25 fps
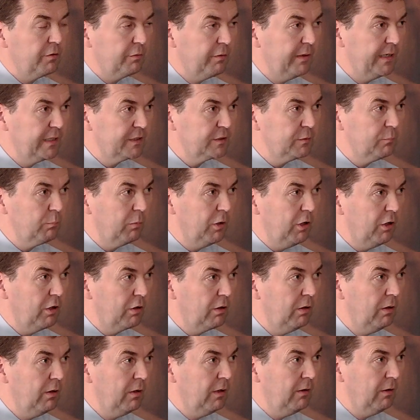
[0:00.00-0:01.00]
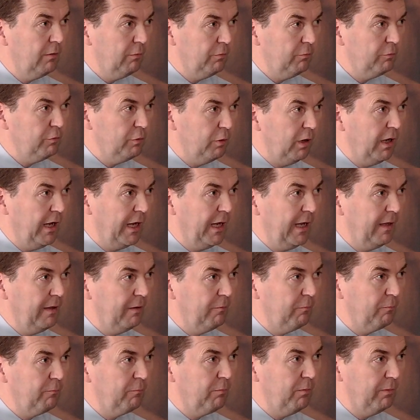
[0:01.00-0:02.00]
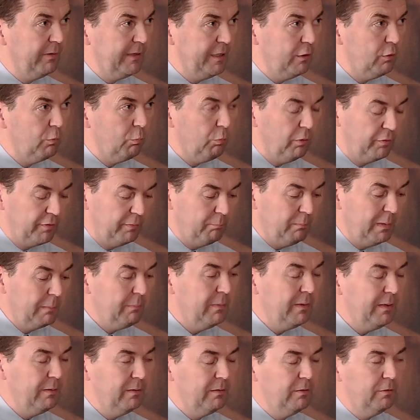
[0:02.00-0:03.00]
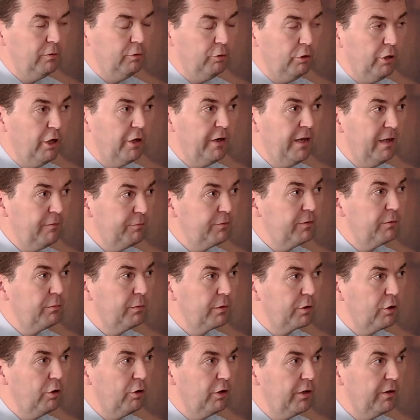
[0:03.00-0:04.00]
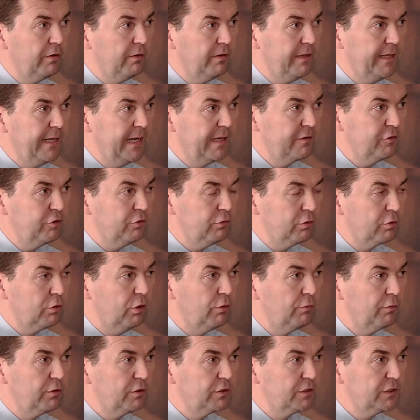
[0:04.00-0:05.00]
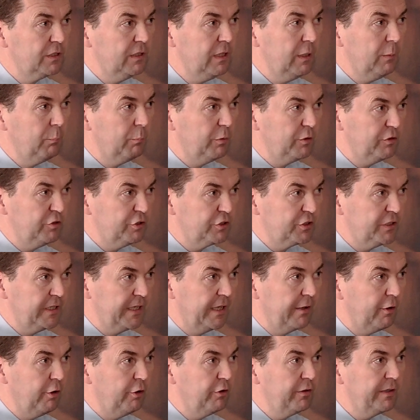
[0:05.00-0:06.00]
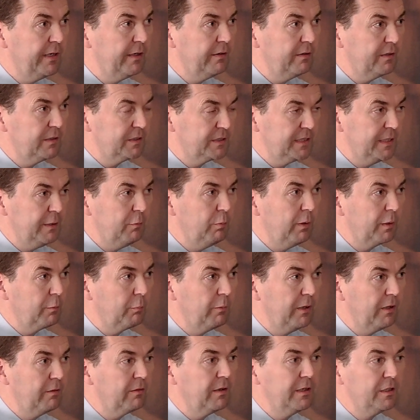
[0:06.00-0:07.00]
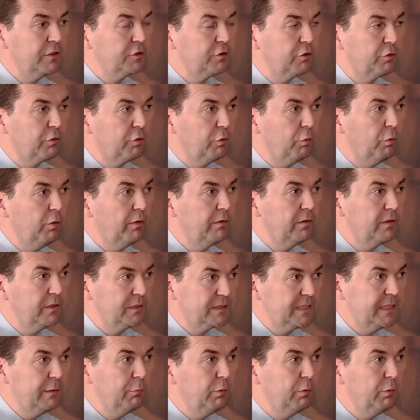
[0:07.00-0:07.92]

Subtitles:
grazing block, you know, with maybe not have to record the actual covers, but just to get out there to see what way things are growing, to see